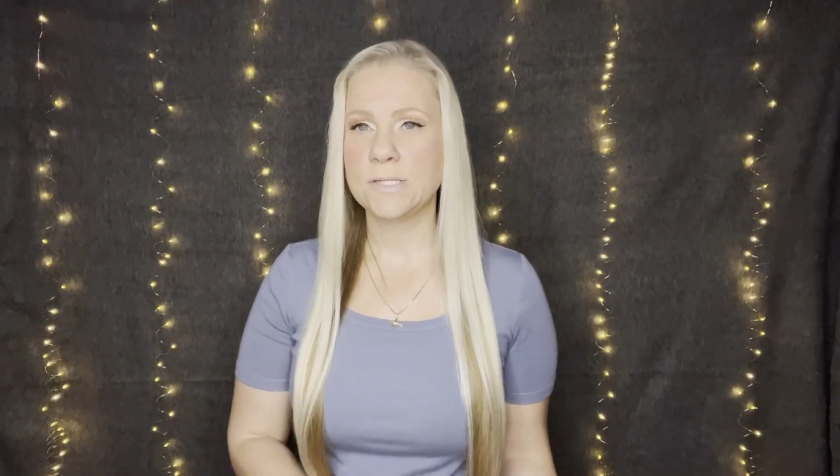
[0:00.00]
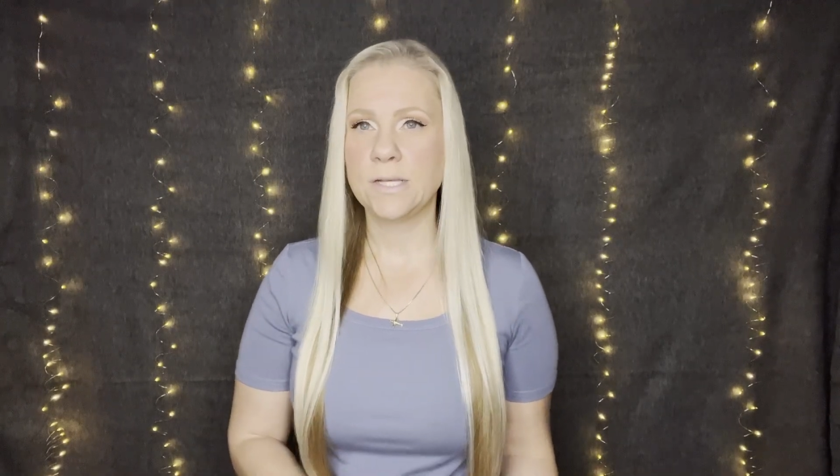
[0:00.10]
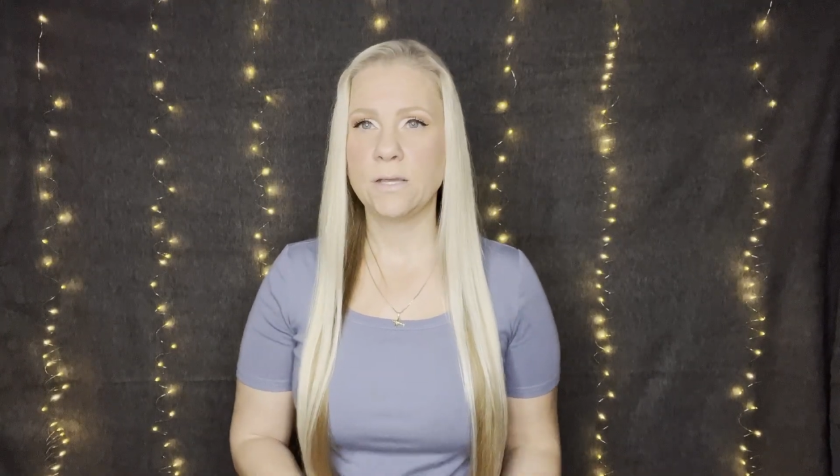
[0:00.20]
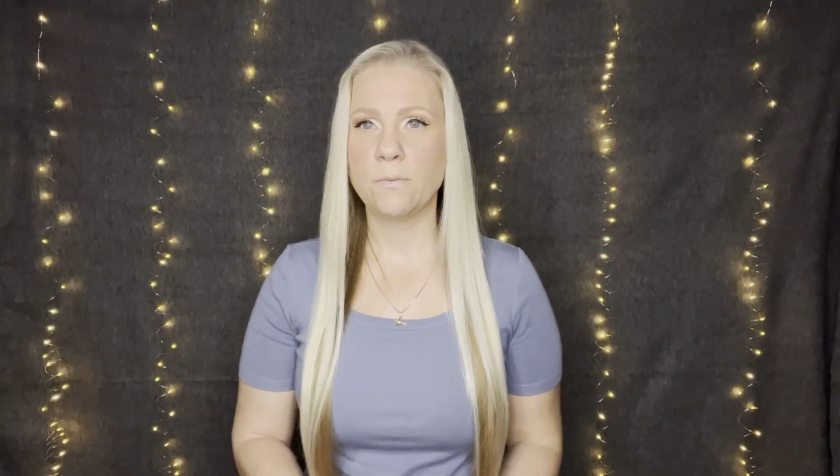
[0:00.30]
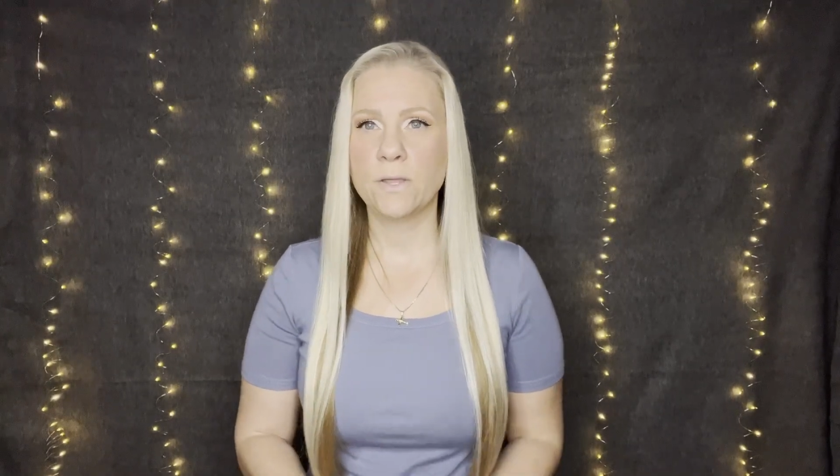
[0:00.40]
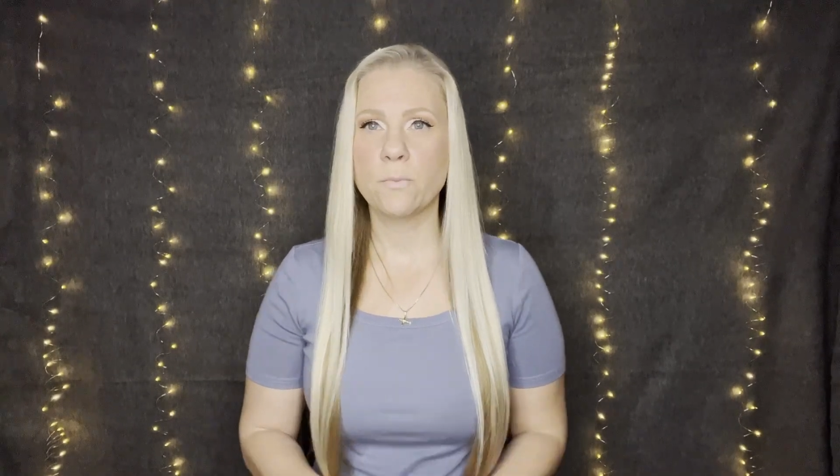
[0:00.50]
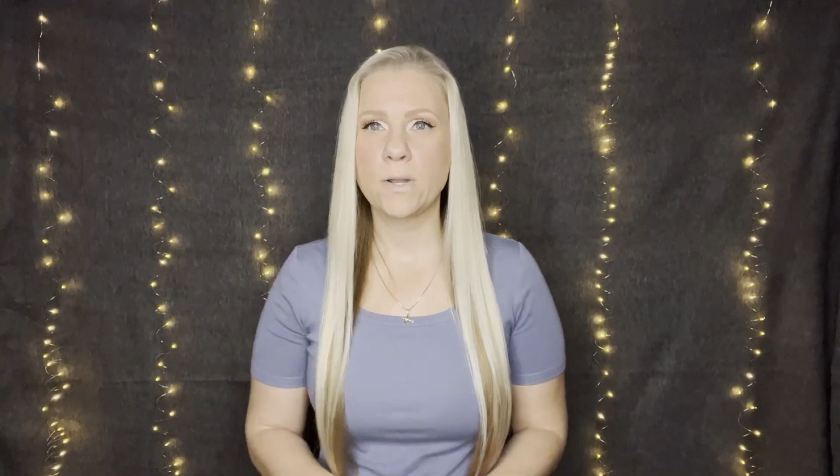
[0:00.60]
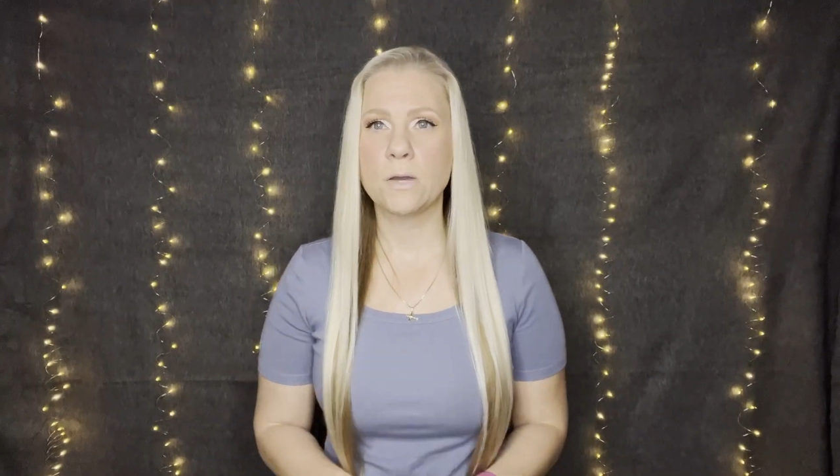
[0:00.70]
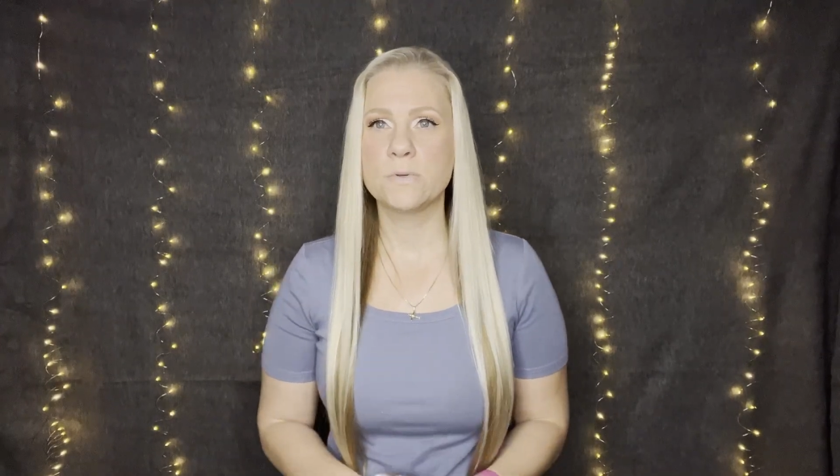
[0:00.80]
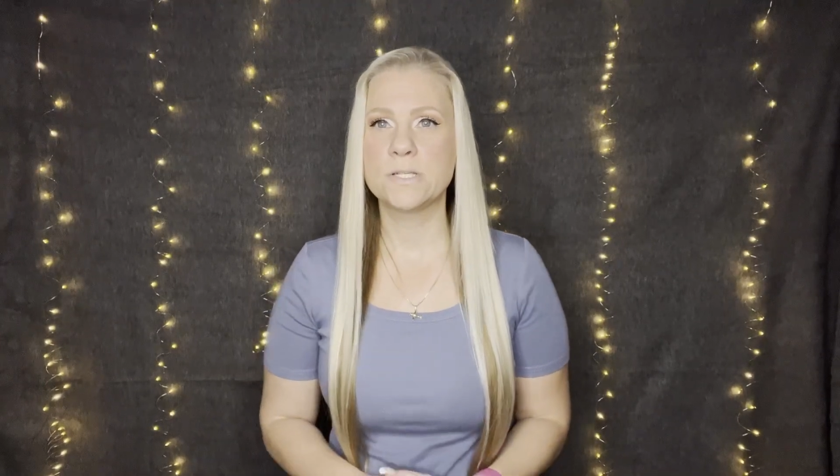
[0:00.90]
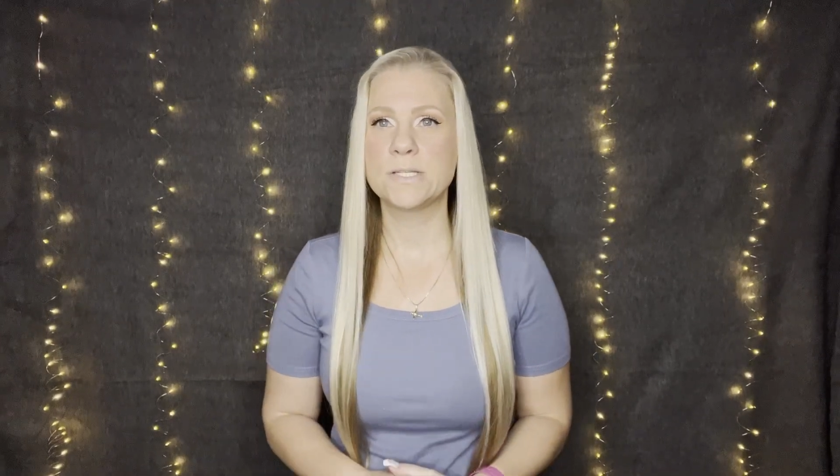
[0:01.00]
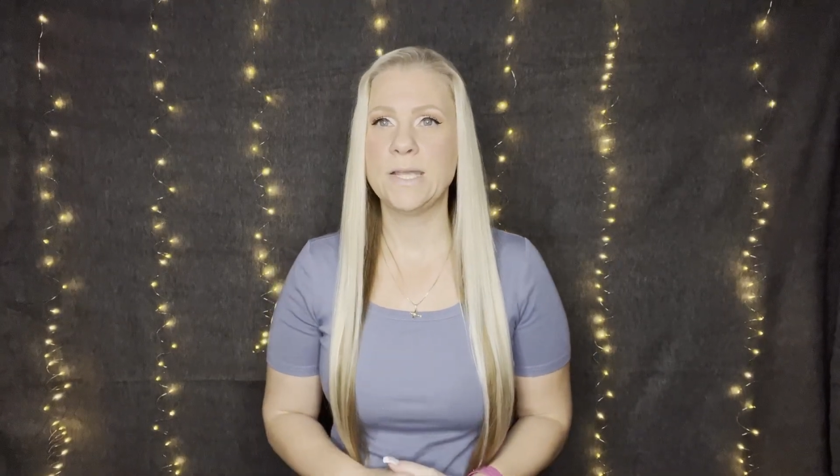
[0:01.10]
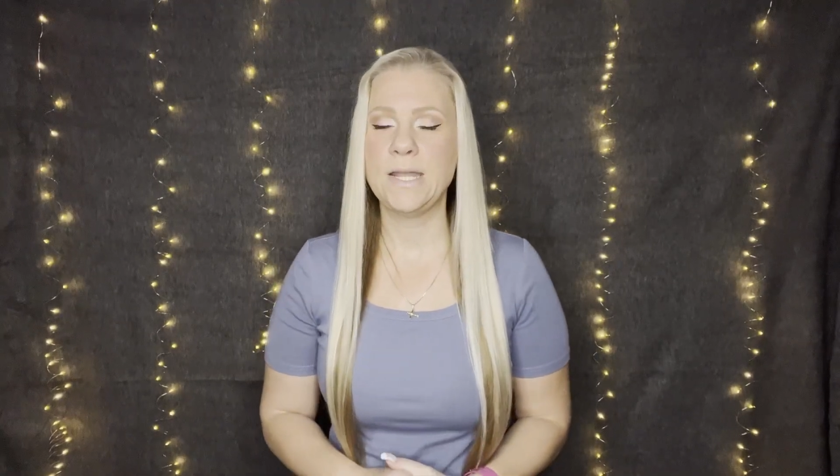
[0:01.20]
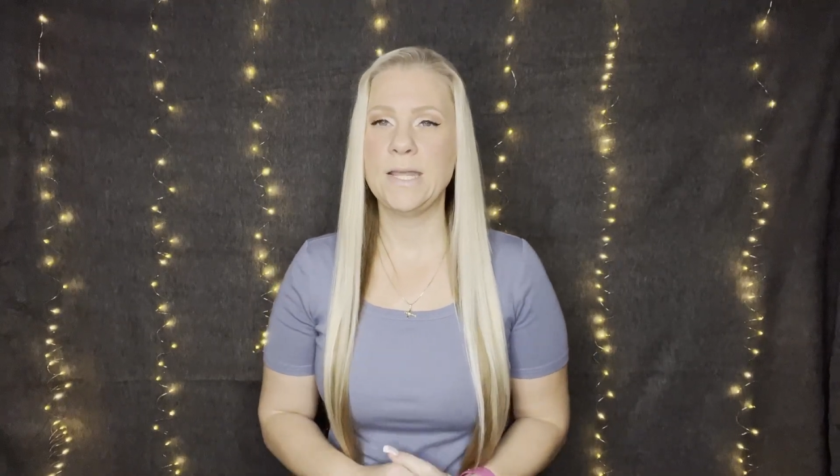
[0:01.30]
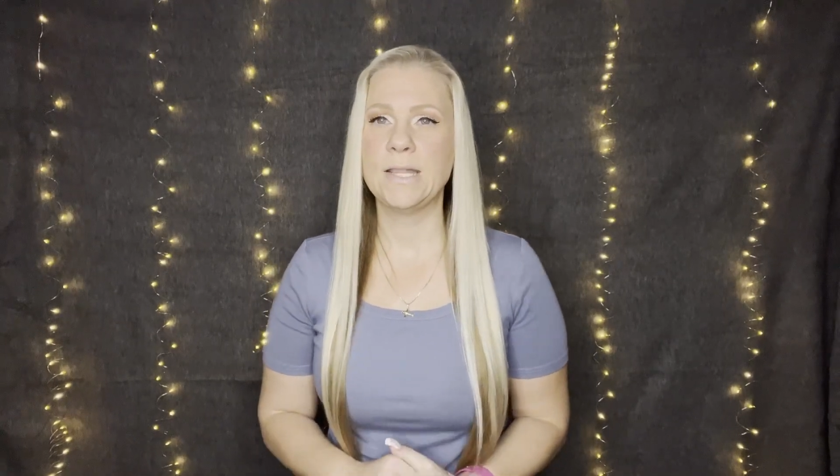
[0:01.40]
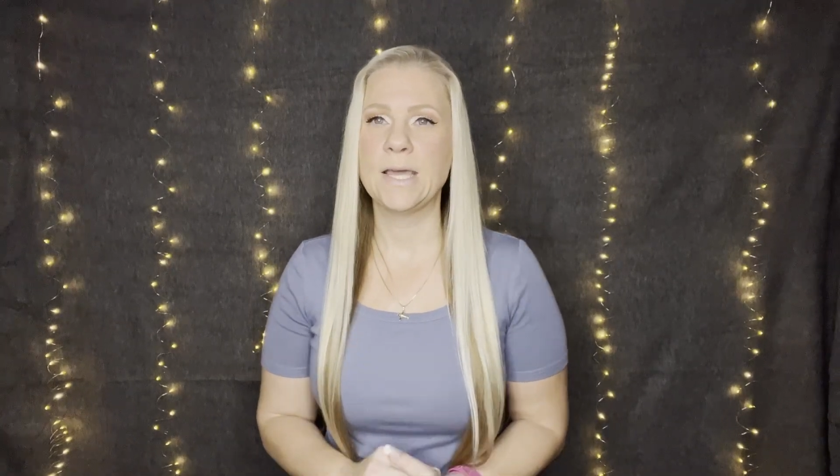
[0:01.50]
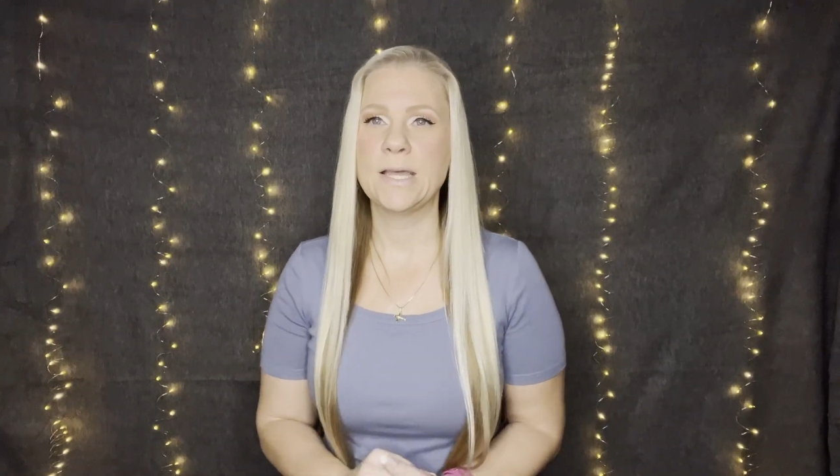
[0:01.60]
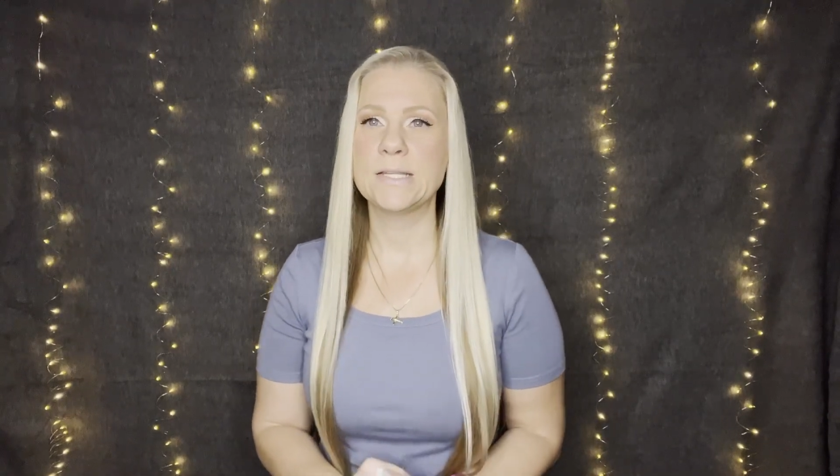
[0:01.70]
dealing with when I was just eating that